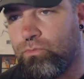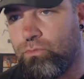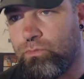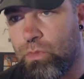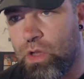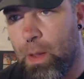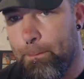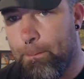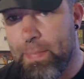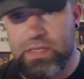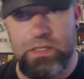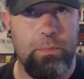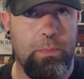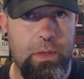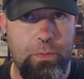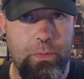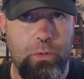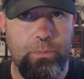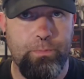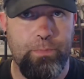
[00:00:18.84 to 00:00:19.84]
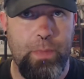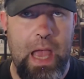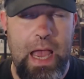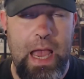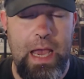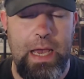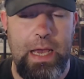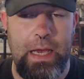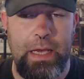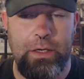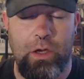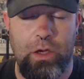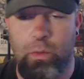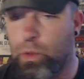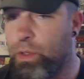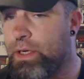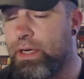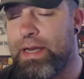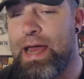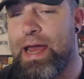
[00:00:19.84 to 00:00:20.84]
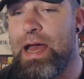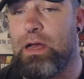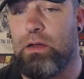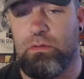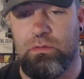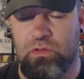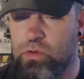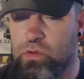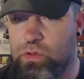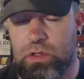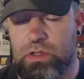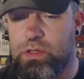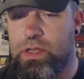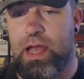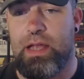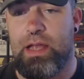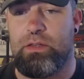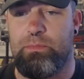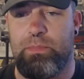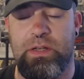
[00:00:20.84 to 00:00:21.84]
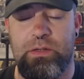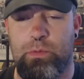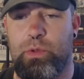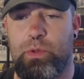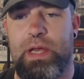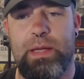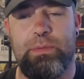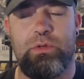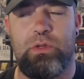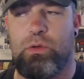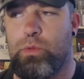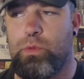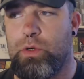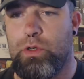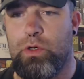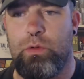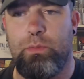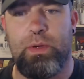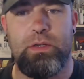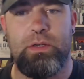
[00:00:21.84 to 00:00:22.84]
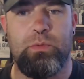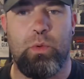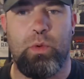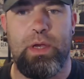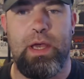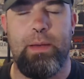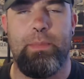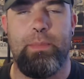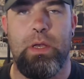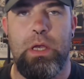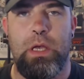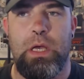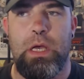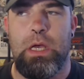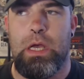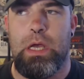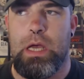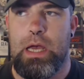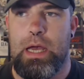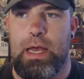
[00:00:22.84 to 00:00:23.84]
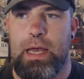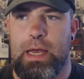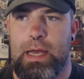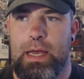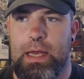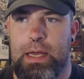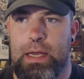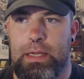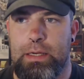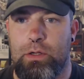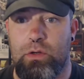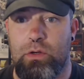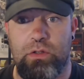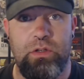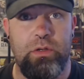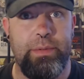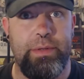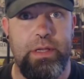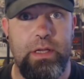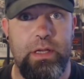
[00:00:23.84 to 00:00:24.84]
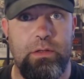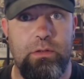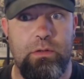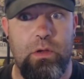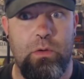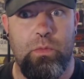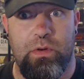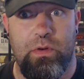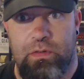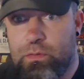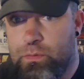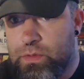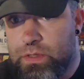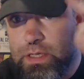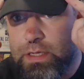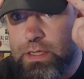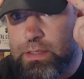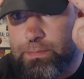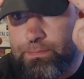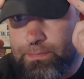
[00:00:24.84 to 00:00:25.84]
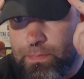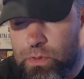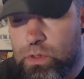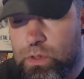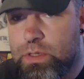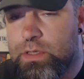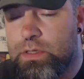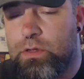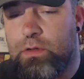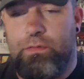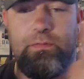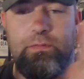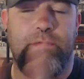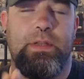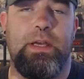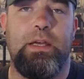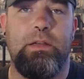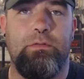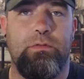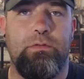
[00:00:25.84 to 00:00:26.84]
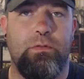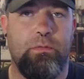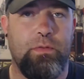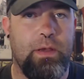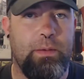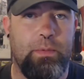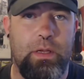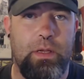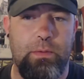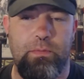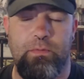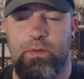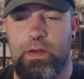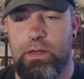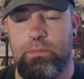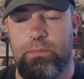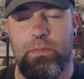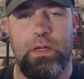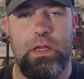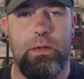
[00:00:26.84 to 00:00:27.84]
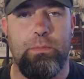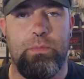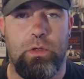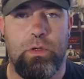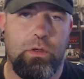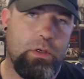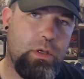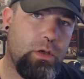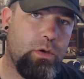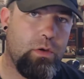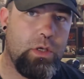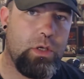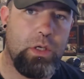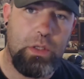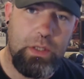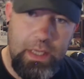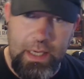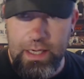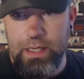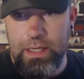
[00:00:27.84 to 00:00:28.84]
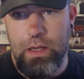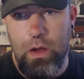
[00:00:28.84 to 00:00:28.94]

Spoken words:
Met some people and I wanted that. I saw lots of hats, baseball caps, and I wanted a new baseball cap. And I got two in the end. One of them was these. I got this off Dan from Vape Club, vapeclub.co.uk.